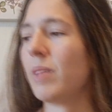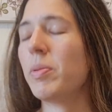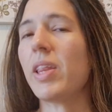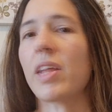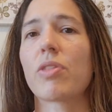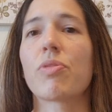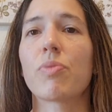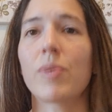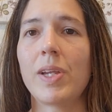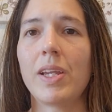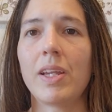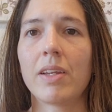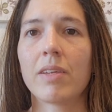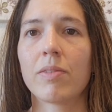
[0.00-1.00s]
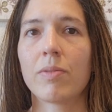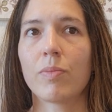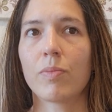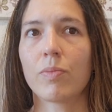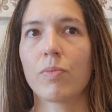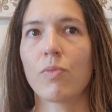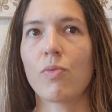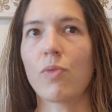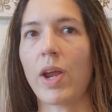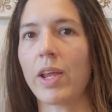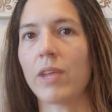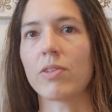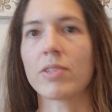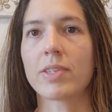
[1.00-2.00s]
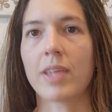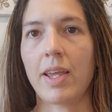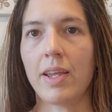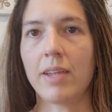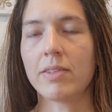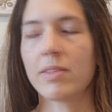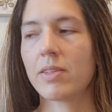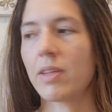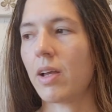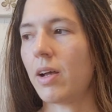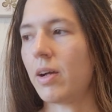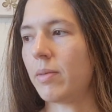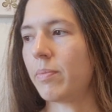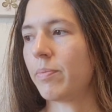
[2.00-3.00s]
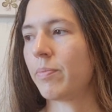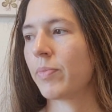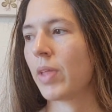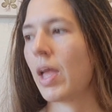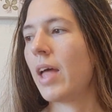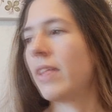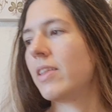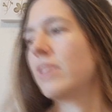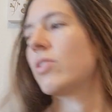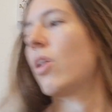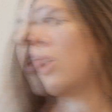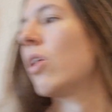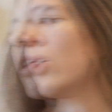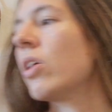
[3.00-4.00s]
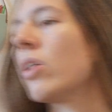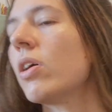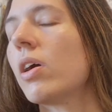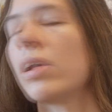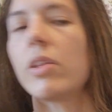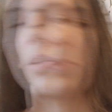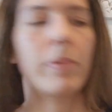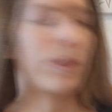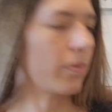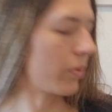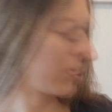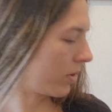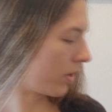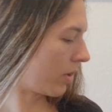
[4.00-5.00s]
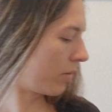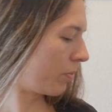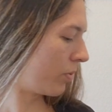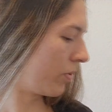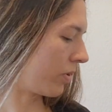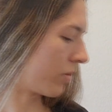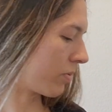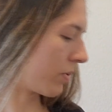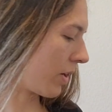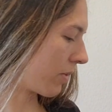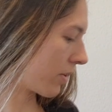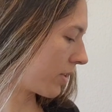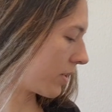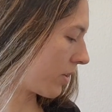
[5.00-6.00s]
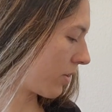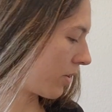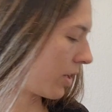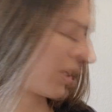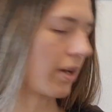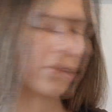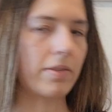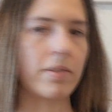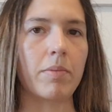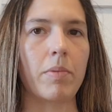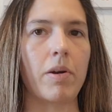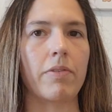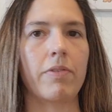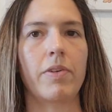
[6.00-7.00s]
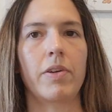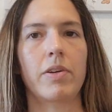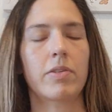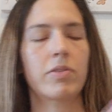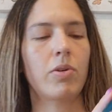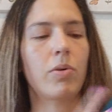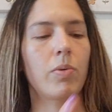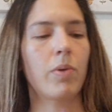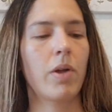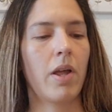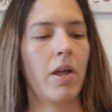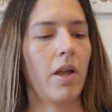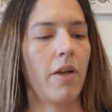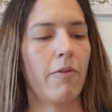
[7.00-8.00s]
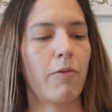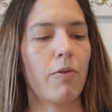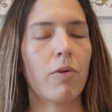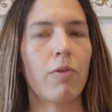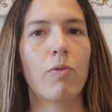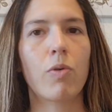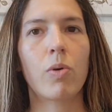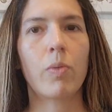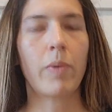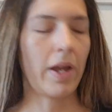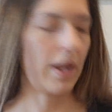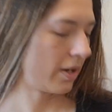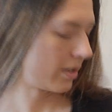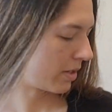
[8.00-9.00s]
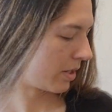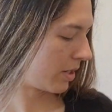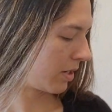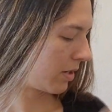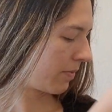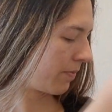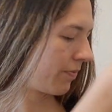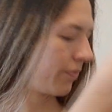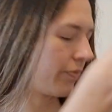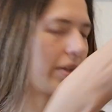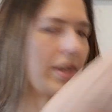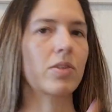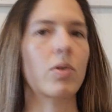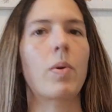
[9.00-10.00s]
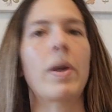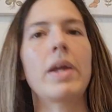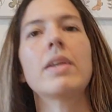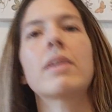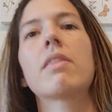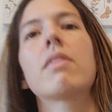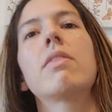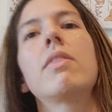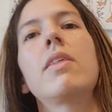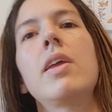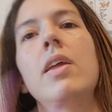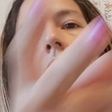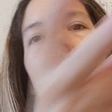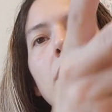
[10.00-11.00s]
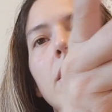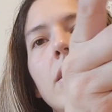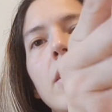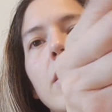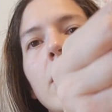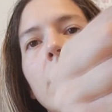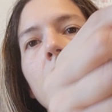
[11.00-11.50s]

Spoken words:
that'd be like 3 regular skeins. These are a little bit, well, I'll pull this one out because it already has some off here. So for a 4-weight, it's quite thin,